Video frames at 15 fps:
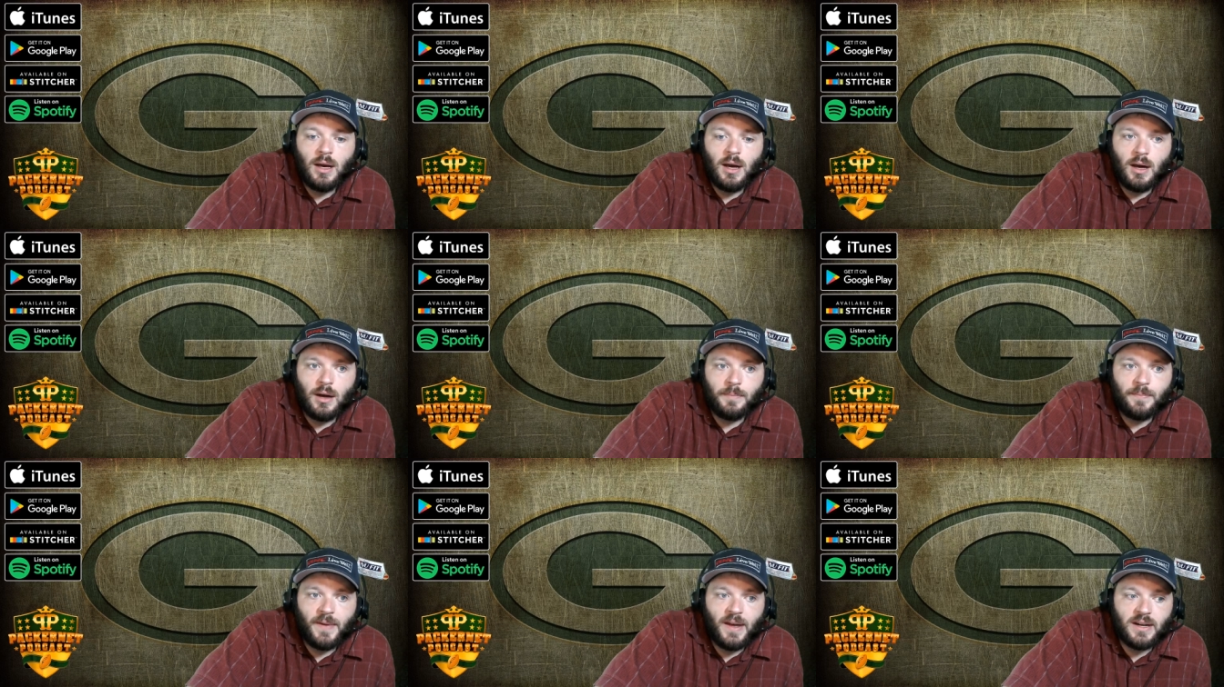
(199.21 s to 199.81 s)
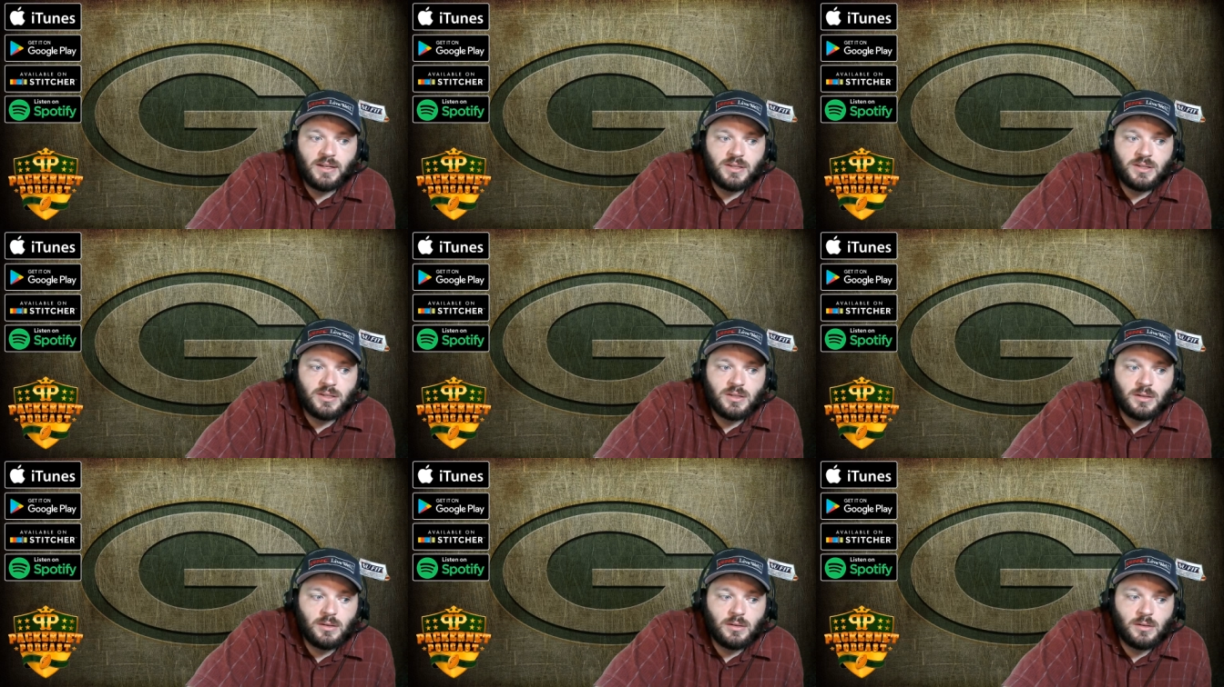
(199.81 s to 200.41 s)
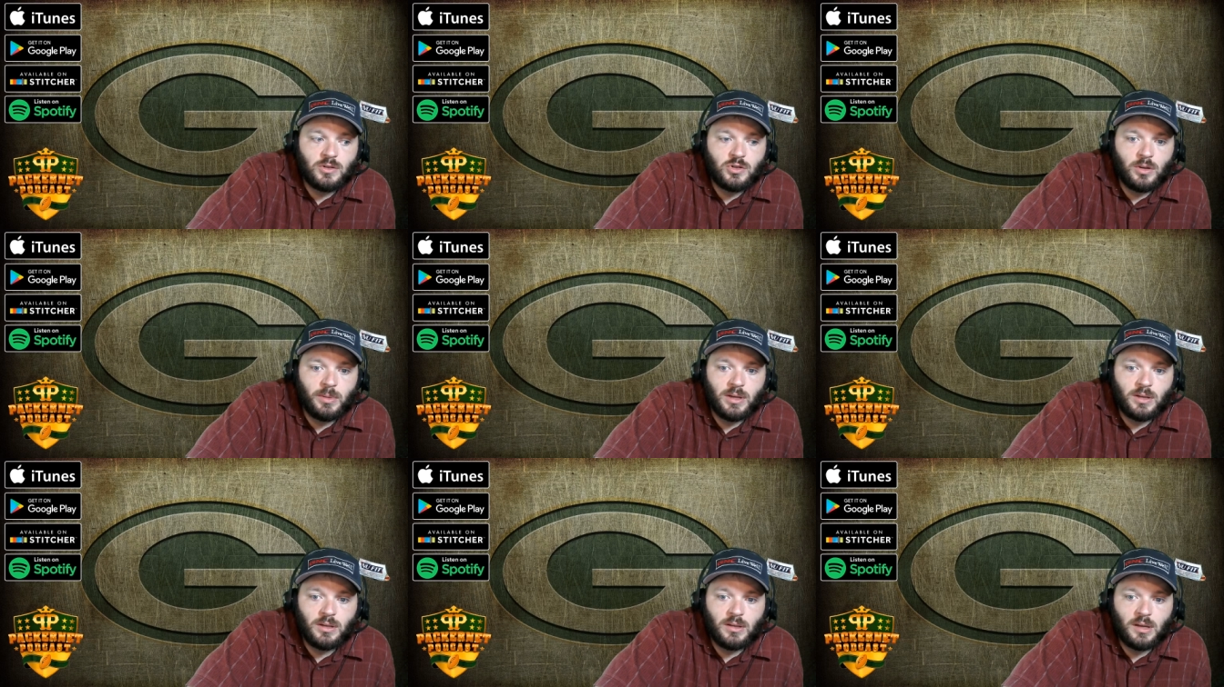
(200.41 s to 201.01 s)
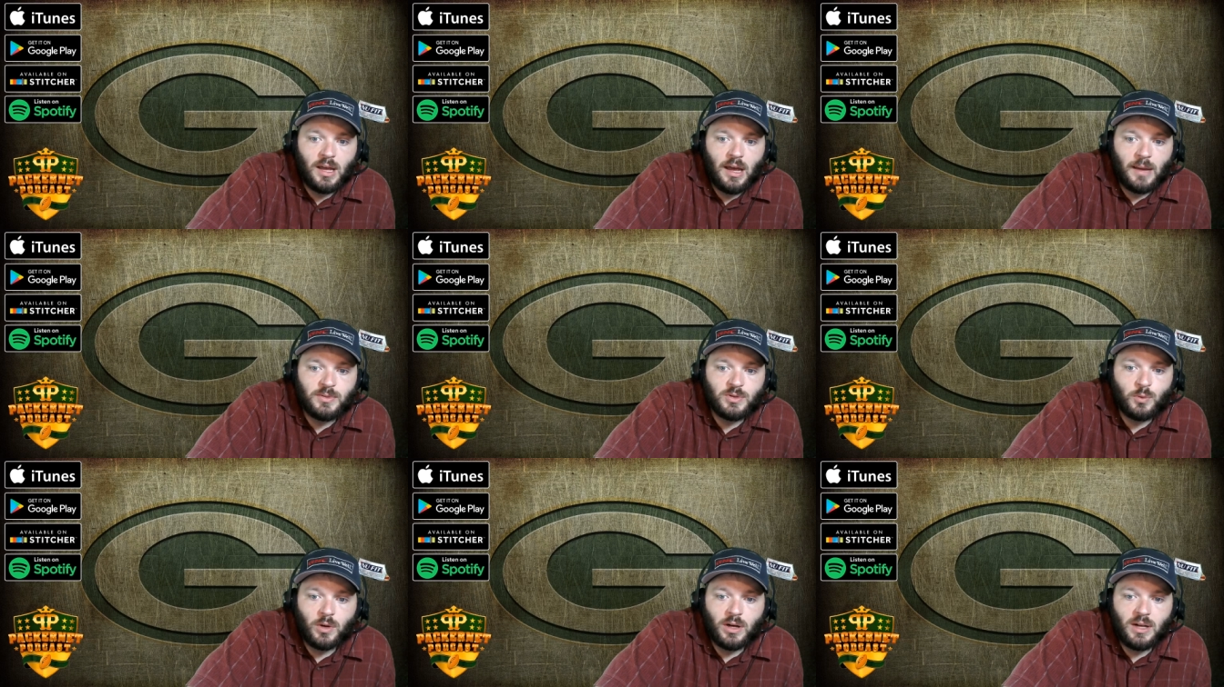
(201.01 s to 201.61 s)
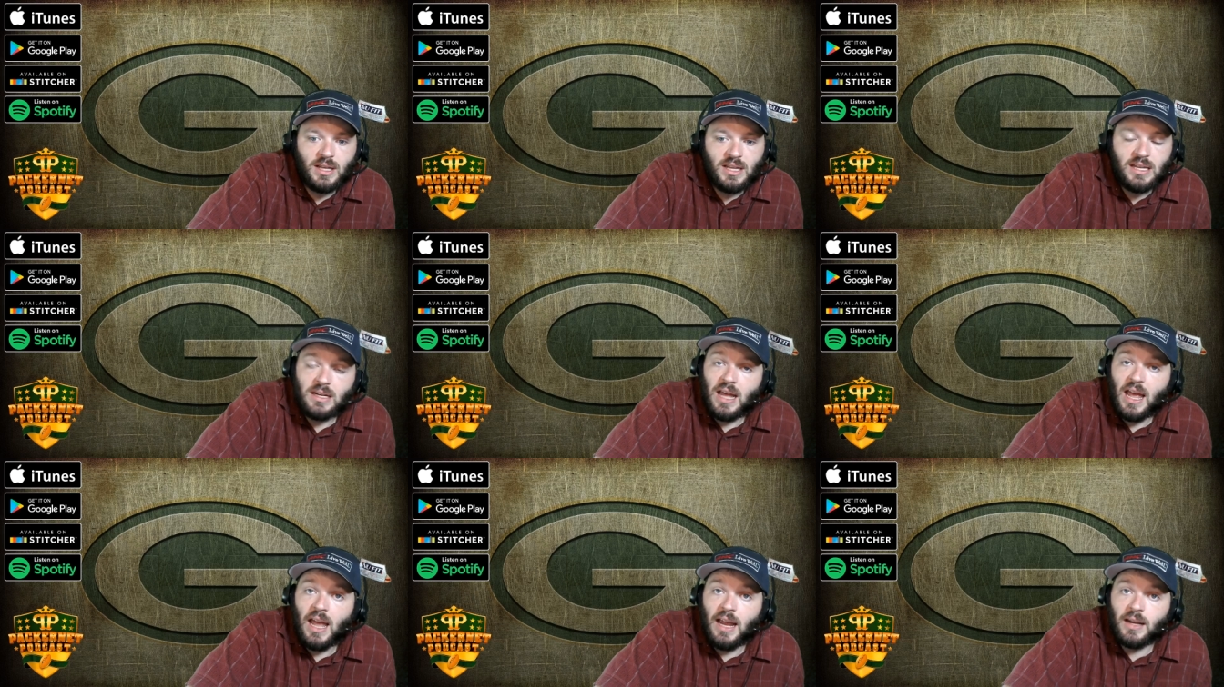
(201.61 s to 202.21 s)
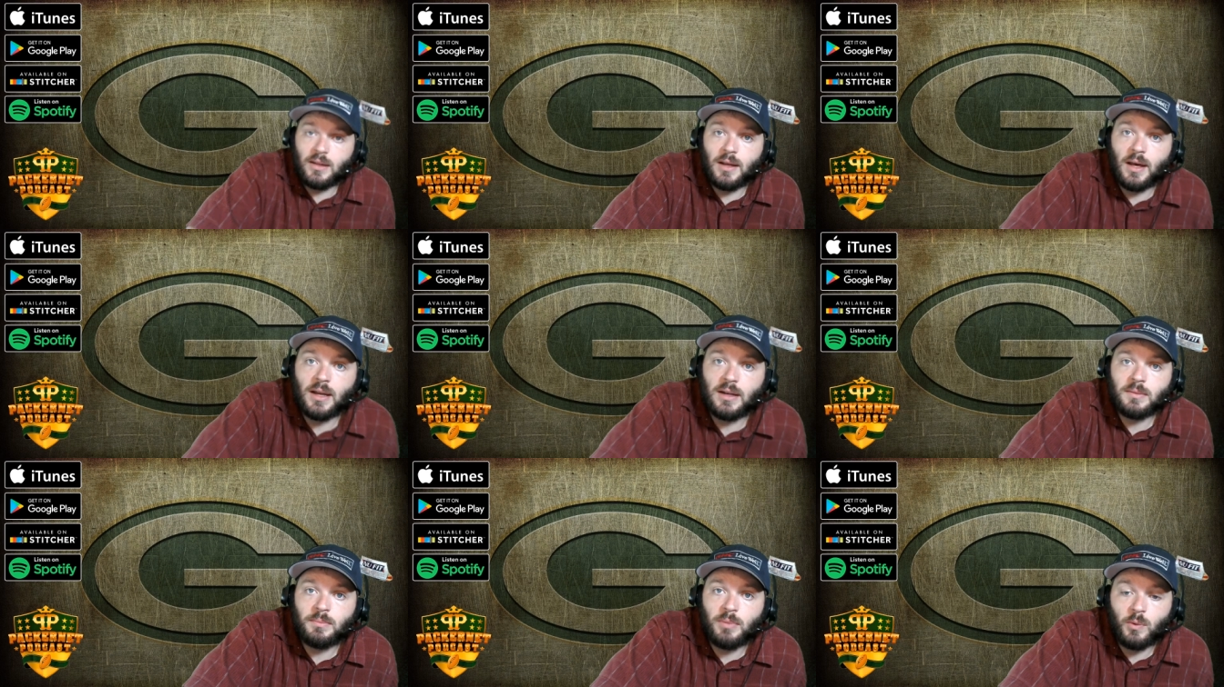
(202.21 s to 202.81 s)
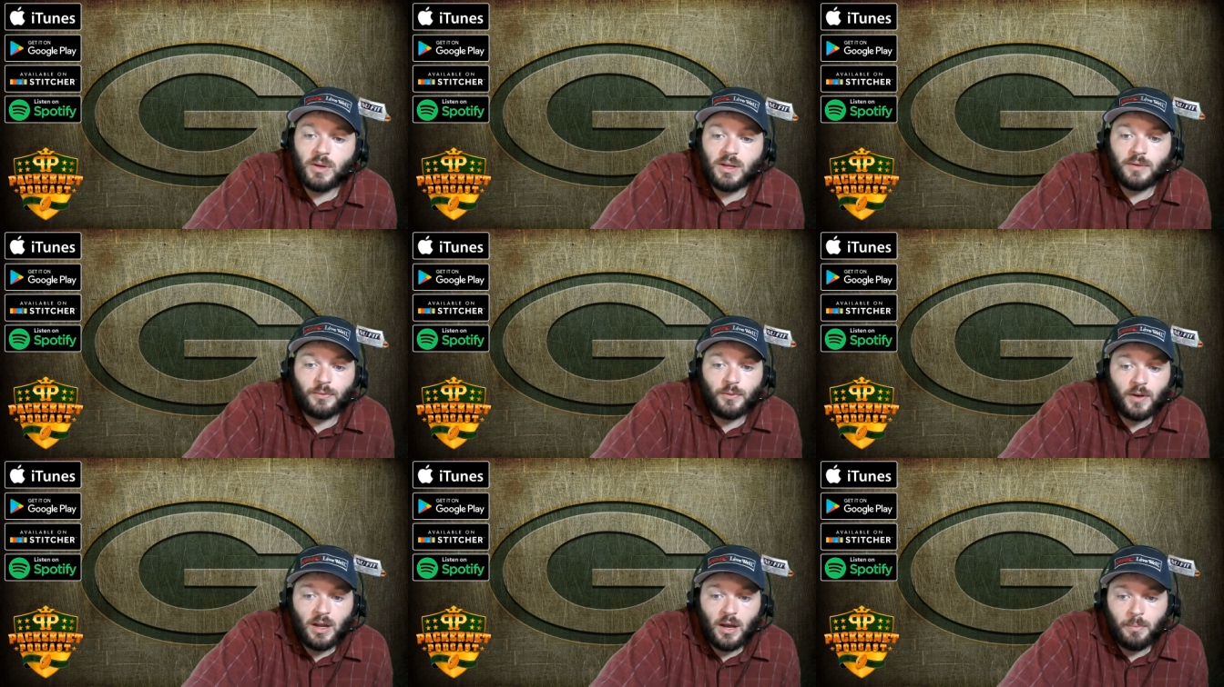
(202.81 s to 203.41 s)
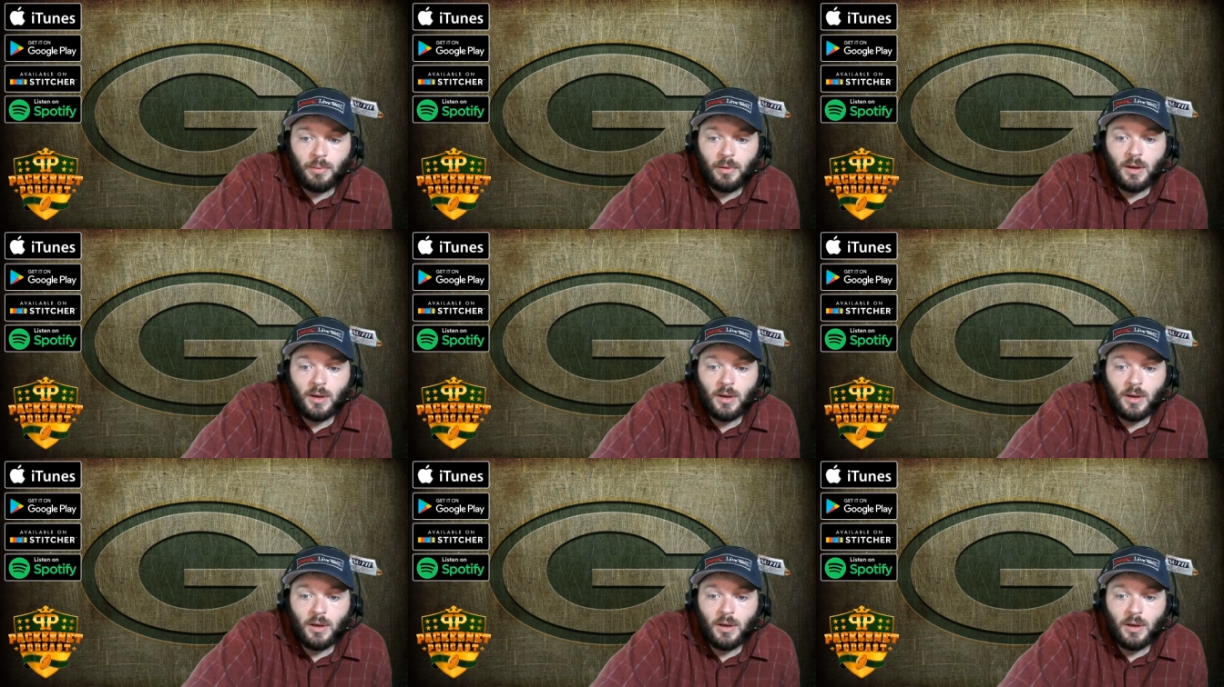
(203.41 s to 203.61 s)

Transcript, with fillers: Um, that is uh, attributed to the cap. So we're going to eat eight of that, but we can free up